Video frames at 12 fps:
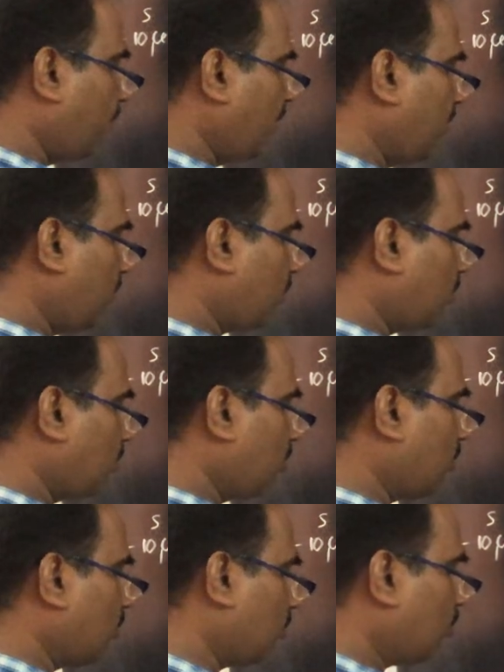by
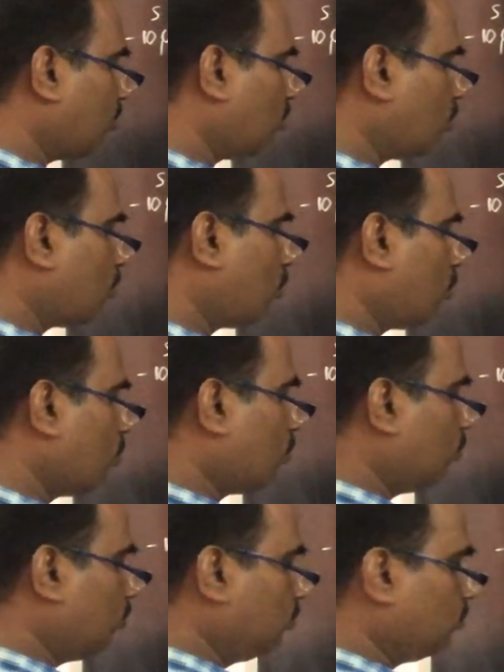
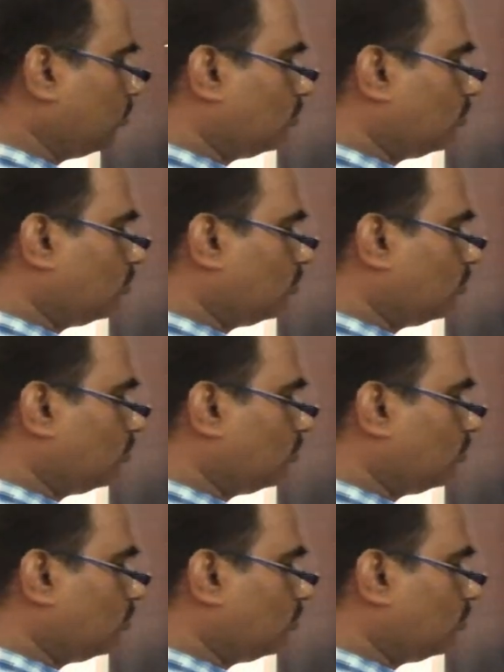2.